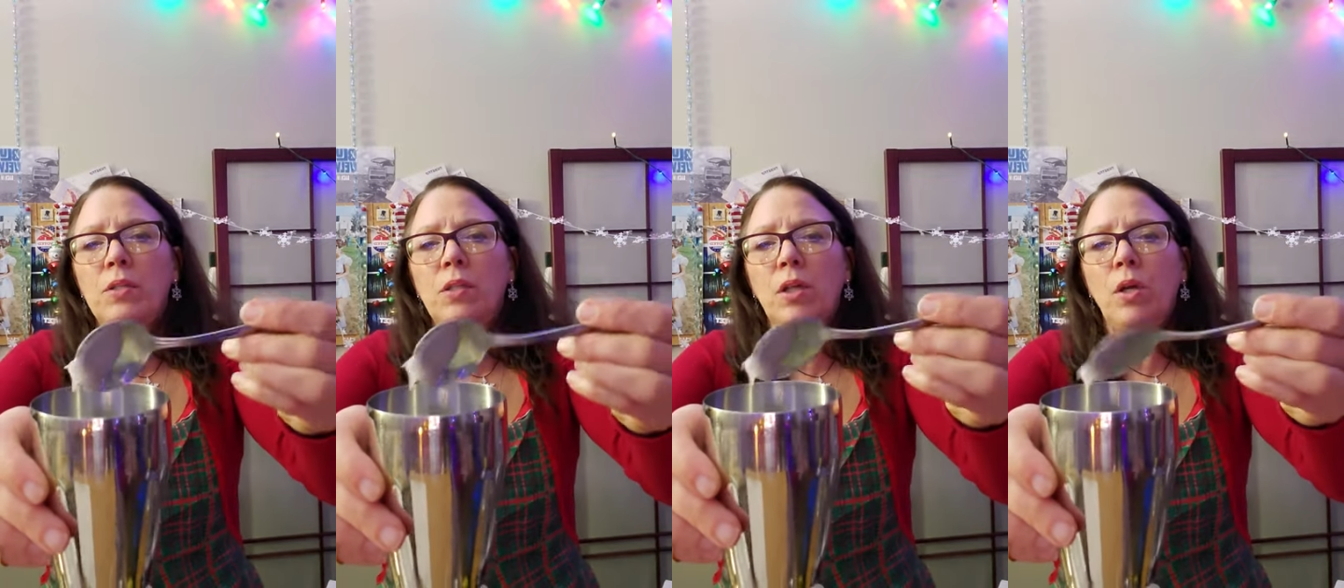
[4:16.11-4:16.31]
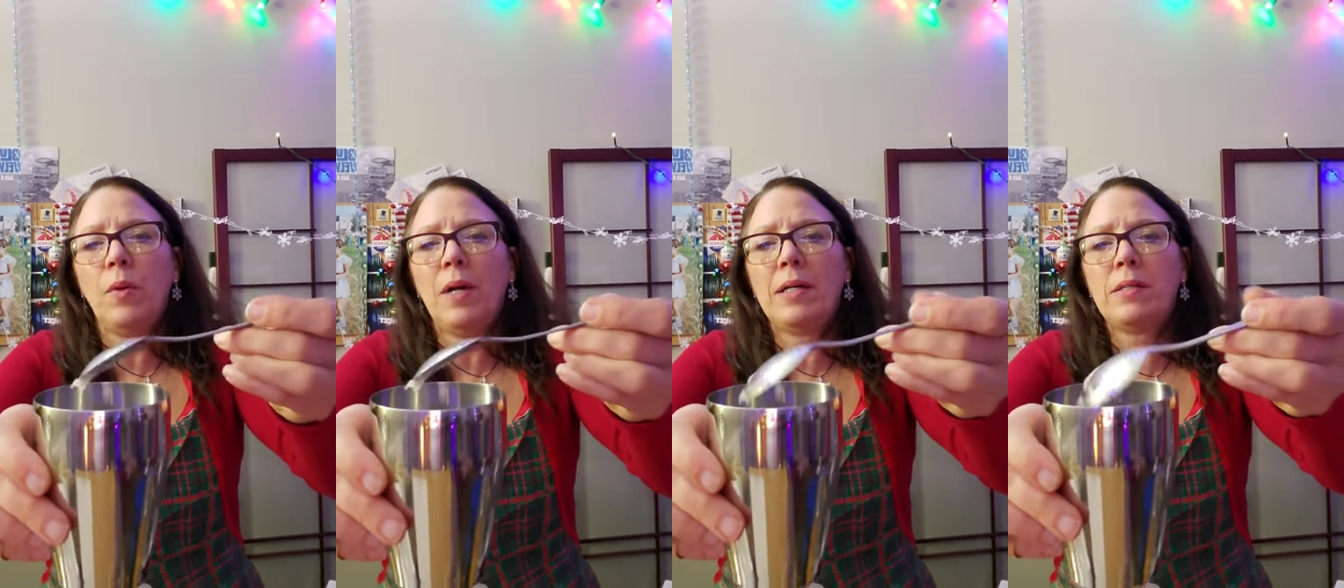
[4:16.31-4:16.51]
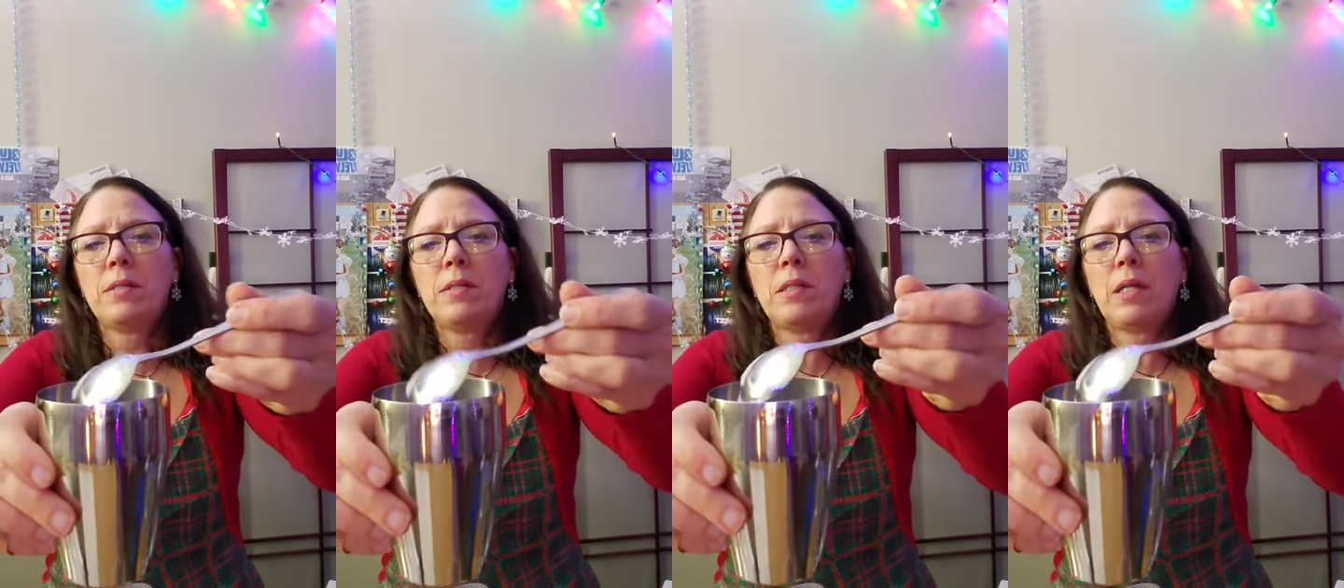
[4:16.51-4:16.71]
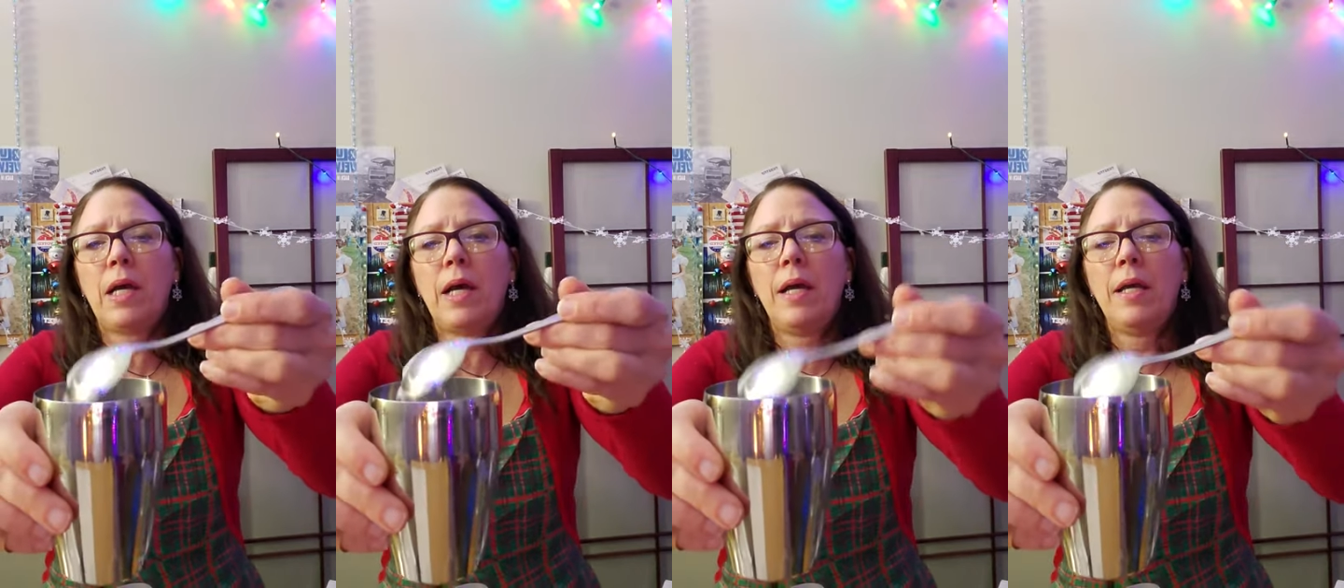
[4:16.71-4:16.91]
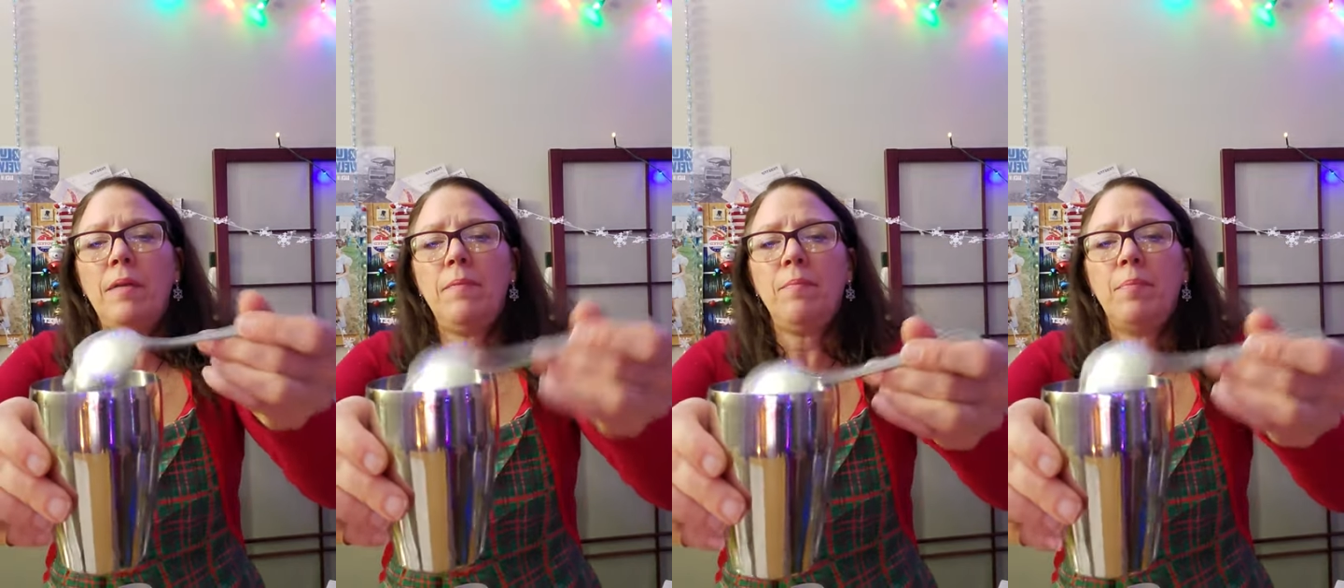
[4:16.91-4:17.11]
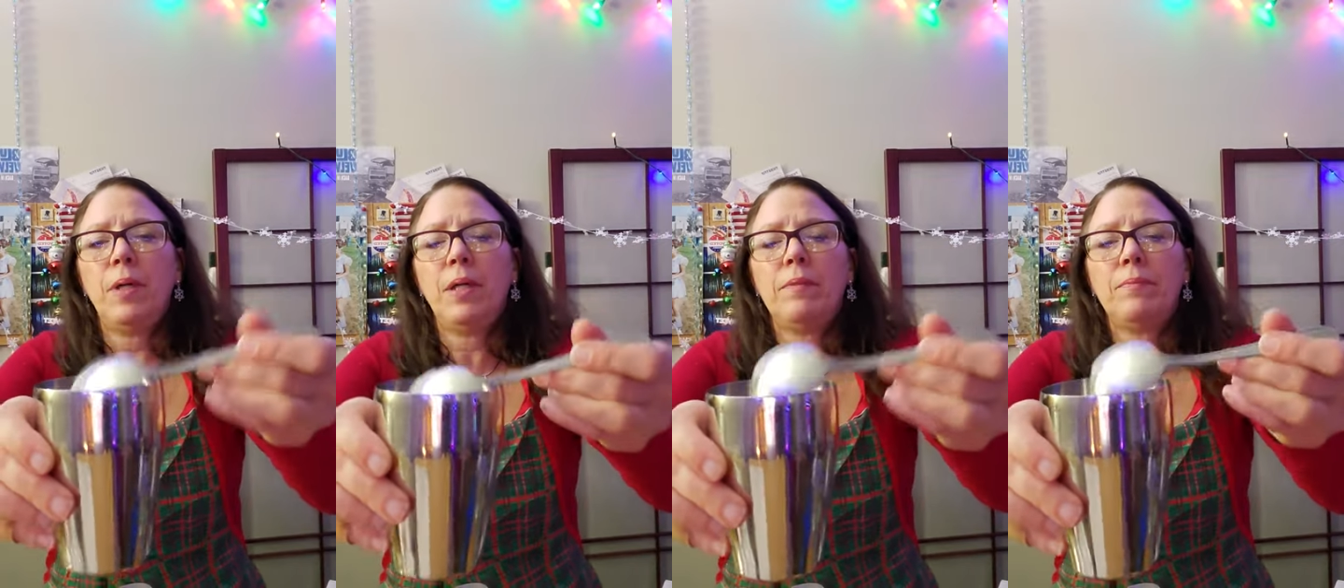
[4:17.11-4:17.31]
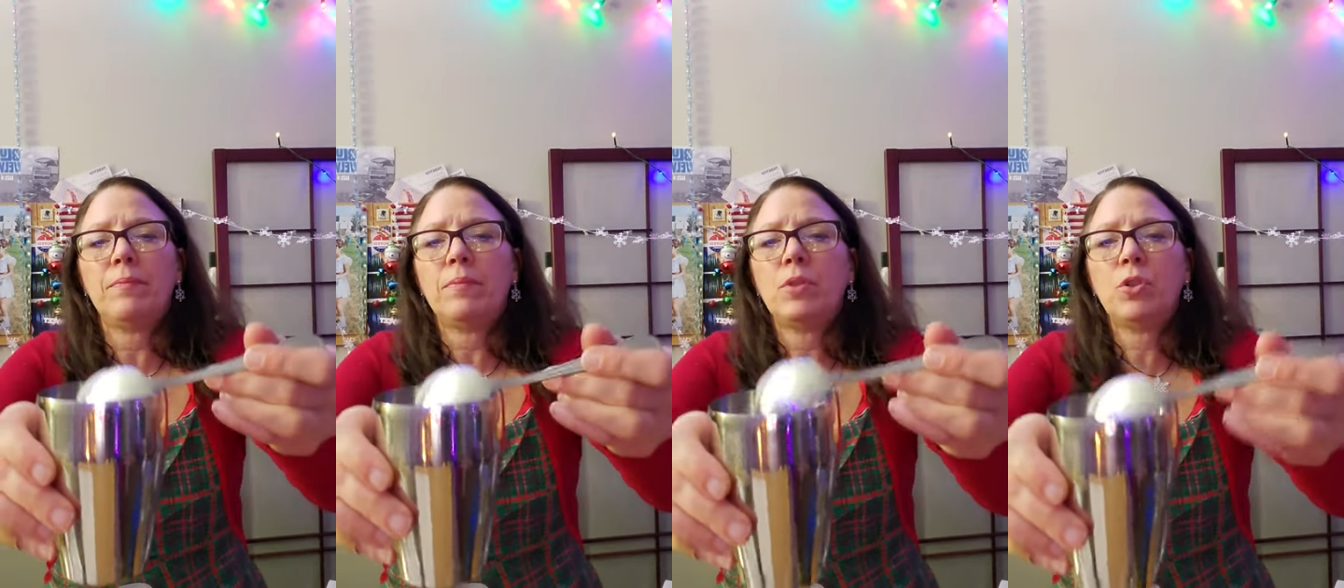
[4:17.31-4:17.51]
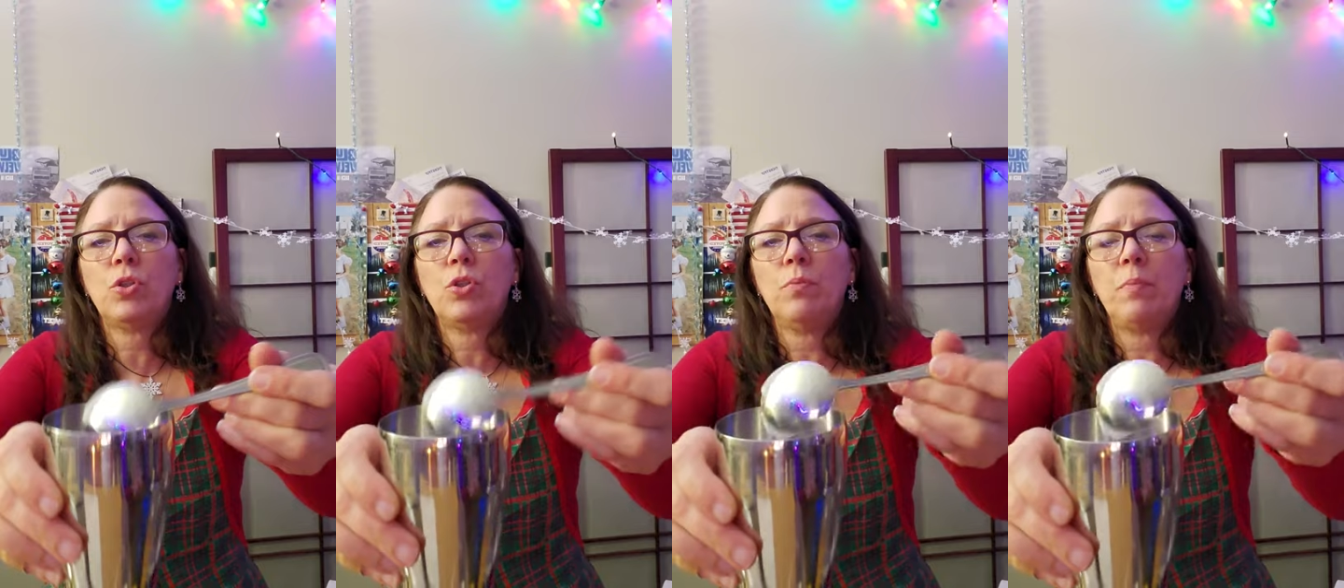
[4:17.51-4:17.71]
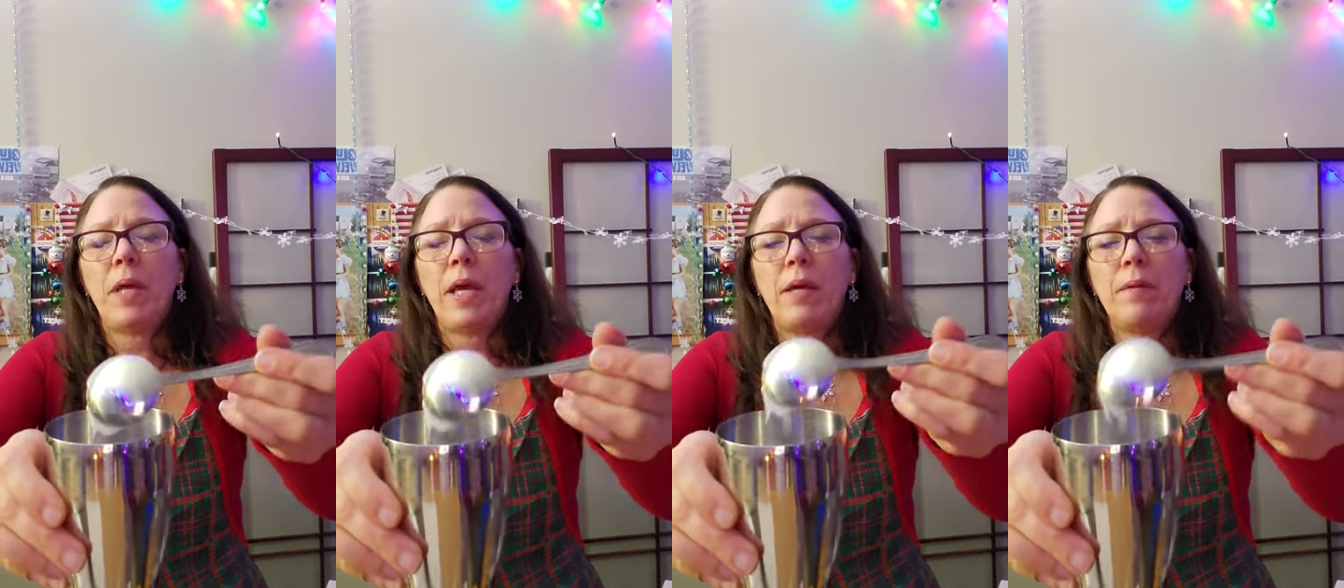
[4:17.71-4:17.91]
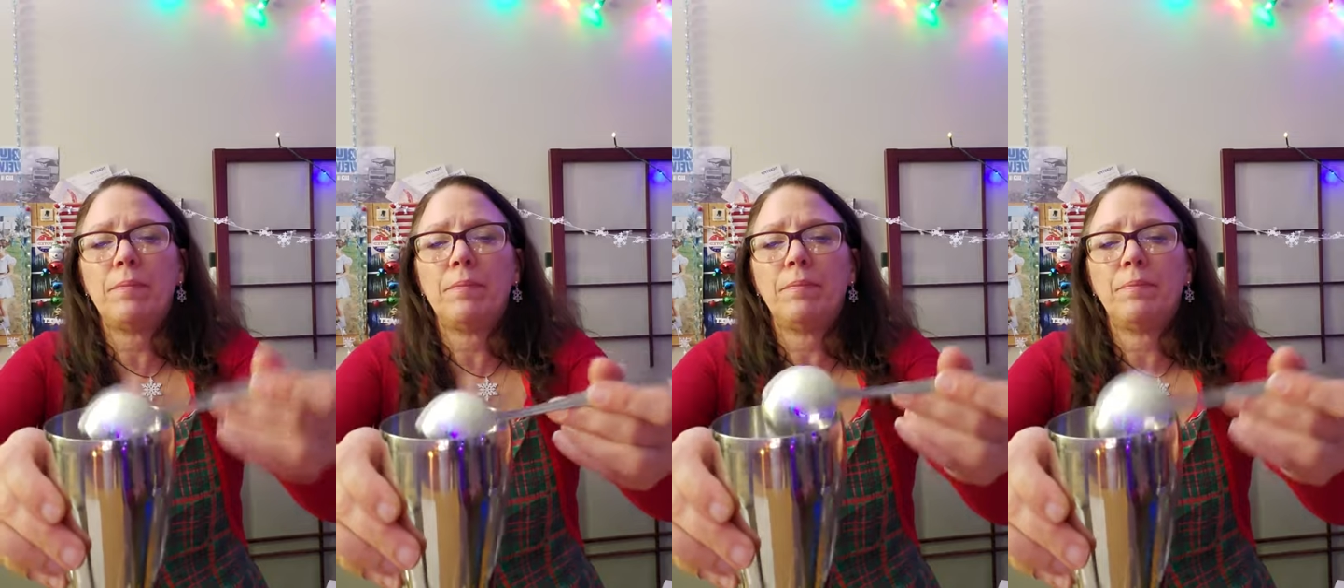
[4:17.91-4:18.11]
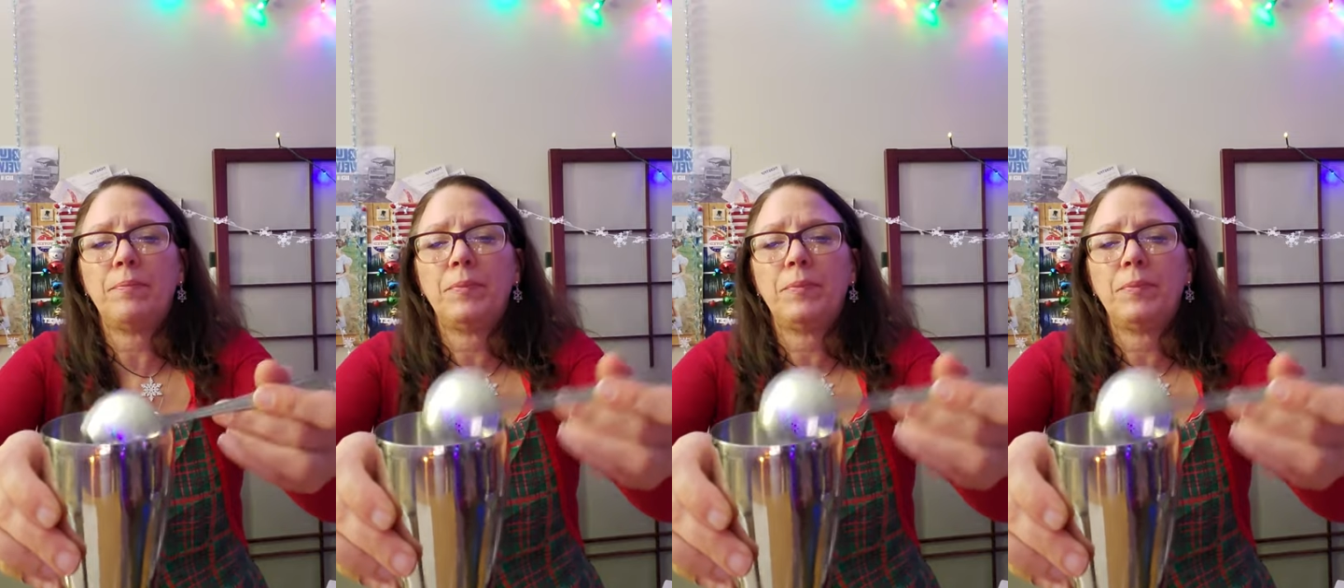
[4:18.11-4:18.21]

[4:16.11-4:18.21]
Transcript: to go outside, but too bad.